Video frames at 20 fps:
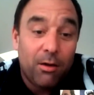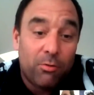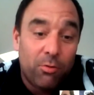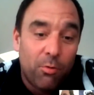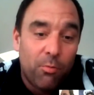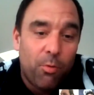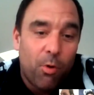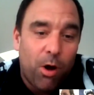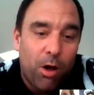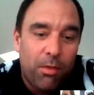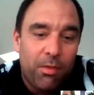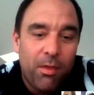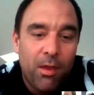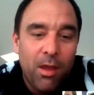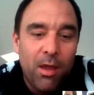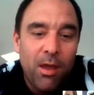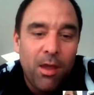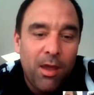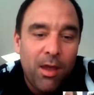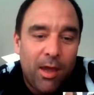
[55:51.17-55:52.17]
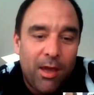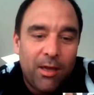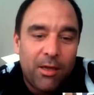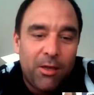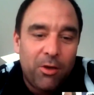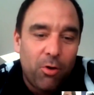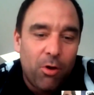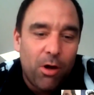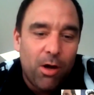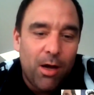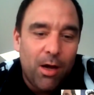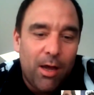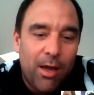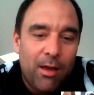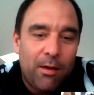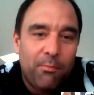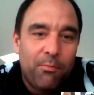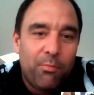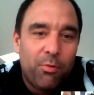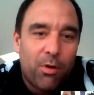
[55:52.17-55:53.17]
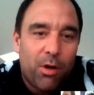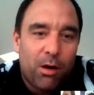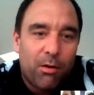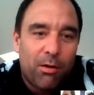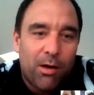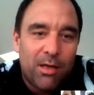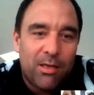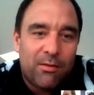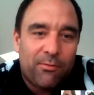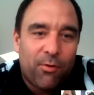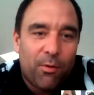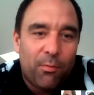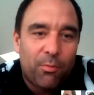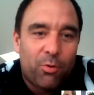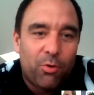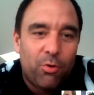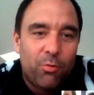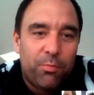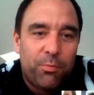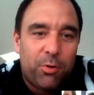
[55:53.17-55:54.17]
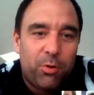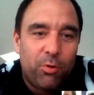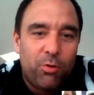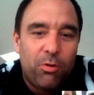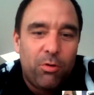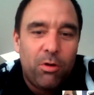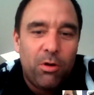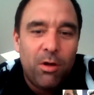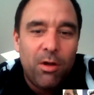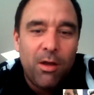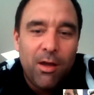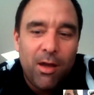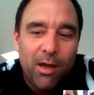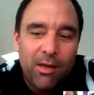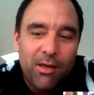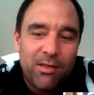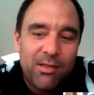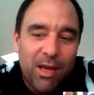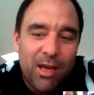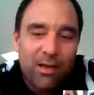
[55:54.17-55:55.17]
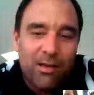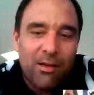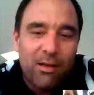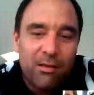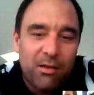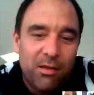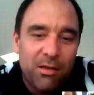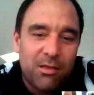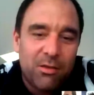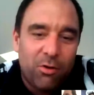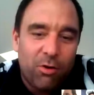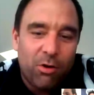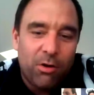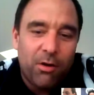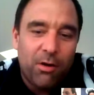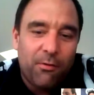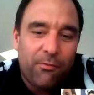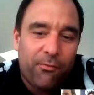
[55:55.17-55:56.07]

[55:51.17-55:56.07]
Group 1, and Győr and Bucharest from Group 2, and exactly in this order.